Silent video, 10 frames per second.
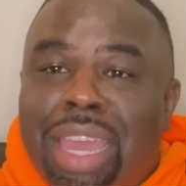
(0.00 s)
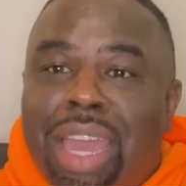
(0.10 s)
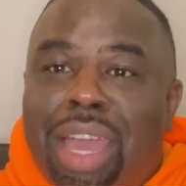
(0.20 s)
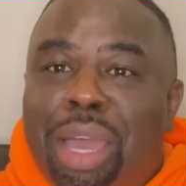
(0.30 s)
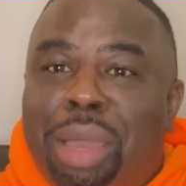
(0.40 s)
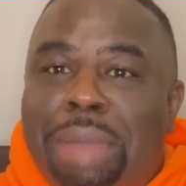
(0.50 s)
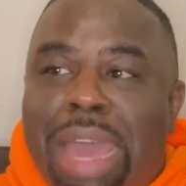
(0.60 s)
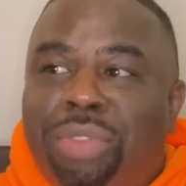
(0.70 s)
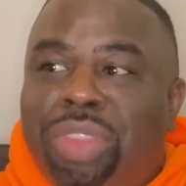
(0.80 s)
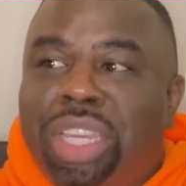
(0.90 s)

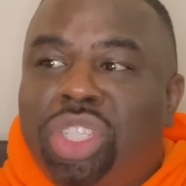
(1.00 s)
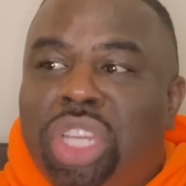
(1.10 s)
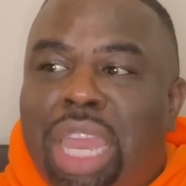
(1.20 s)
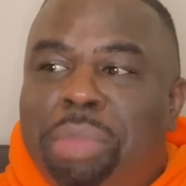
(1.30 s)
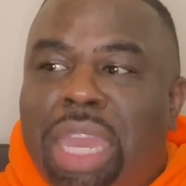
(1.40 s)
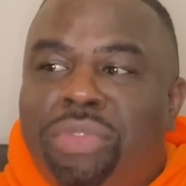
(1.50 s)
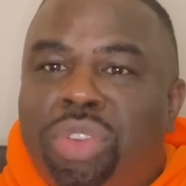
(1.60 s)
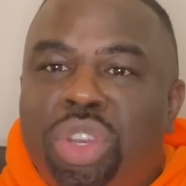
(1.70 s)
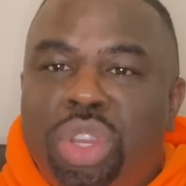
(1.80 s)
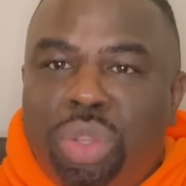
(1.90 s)
I don't think Jamie
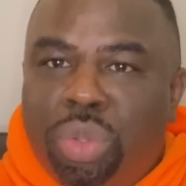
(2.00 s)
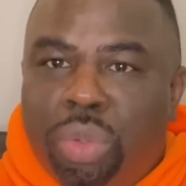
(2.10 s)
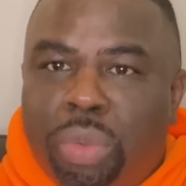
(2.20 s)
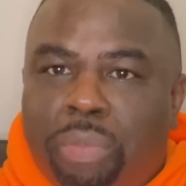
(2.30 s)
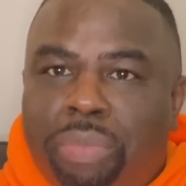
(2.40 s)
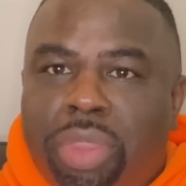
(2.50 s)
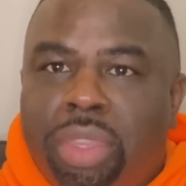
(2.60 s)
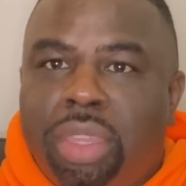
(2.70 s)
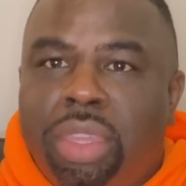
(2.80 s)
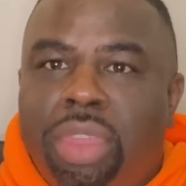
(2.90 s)
ever knew
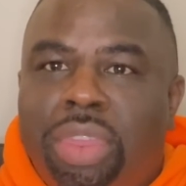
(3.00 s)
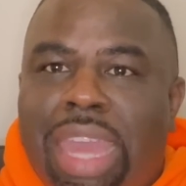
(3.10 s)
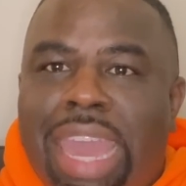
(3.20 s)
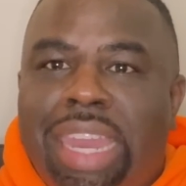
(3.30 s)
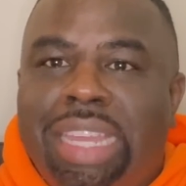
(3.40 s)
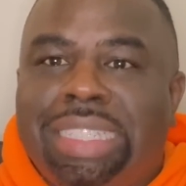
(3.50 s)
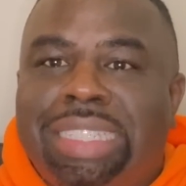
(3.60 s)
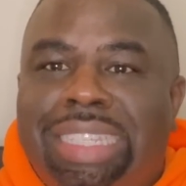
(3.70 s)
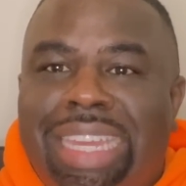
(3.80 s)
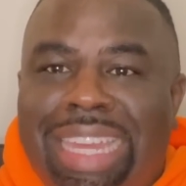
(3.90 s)
that
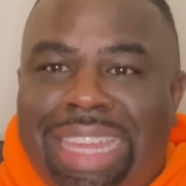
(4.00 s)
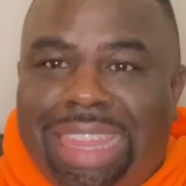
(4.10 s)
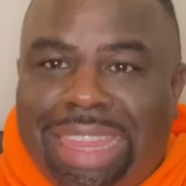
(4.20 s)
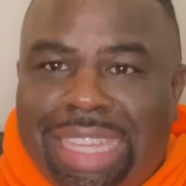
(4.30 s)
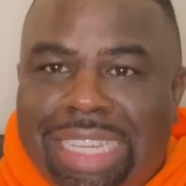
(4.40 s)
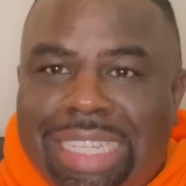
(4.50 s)
his teeth